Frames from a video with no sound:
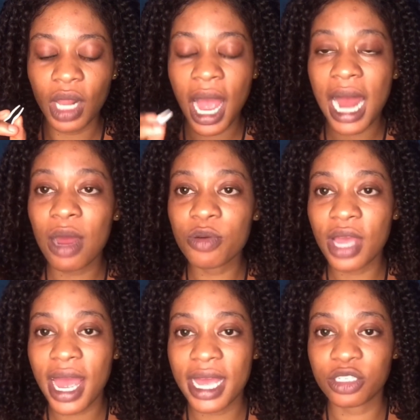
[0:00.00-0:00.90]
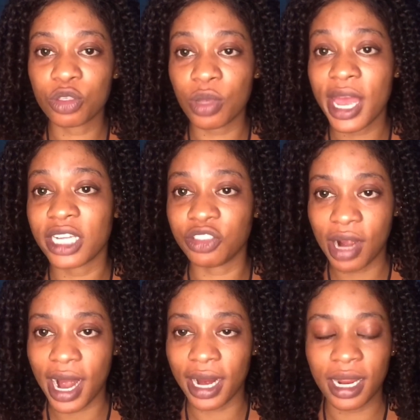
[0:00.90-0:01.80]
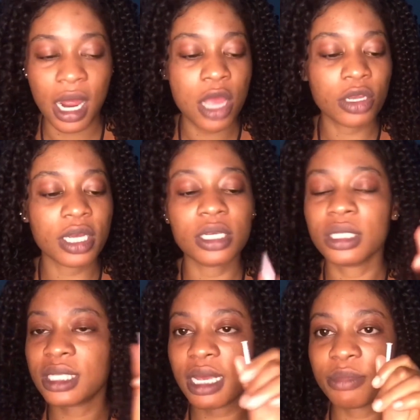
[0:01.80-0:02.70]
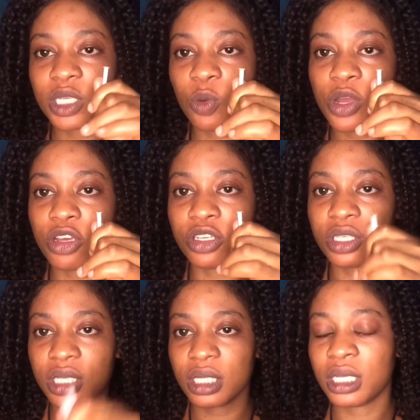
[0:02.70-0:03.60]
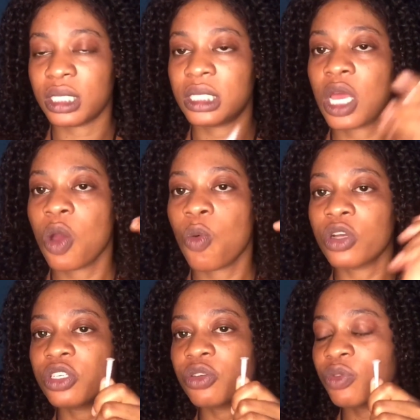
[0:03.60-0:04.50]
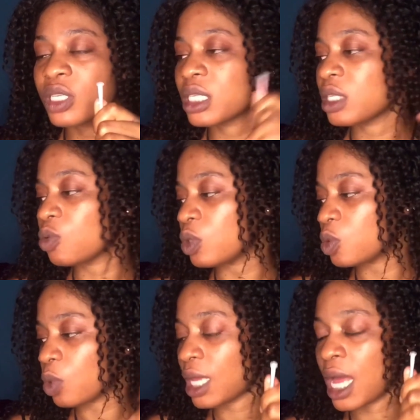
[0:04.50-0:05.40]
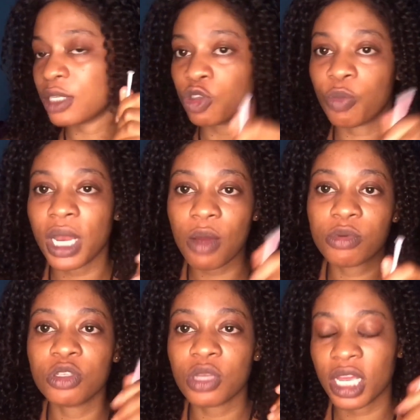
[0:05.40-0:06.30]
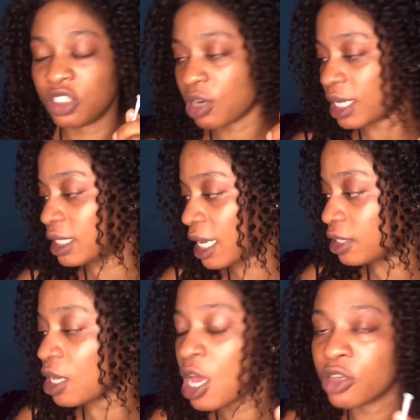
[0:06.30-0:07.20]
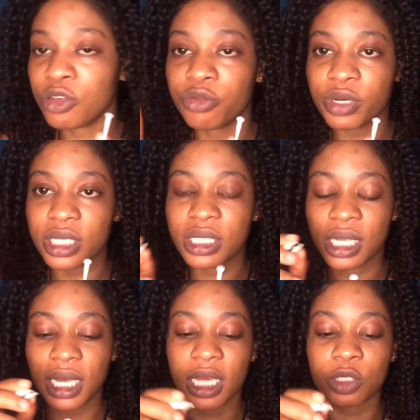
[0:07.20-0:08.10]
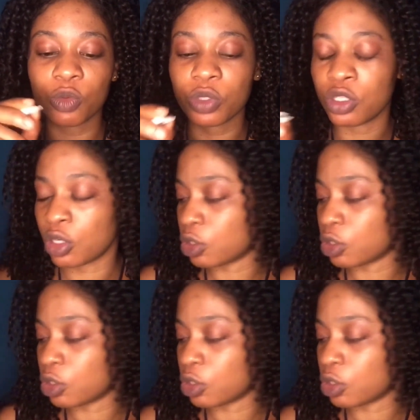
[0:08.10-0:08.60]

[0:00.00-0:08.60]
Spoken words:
allow your hands to air dry. Same thing when you're using this. Once you rinse it with water and soap, allow it to air dry, then you rinse again with your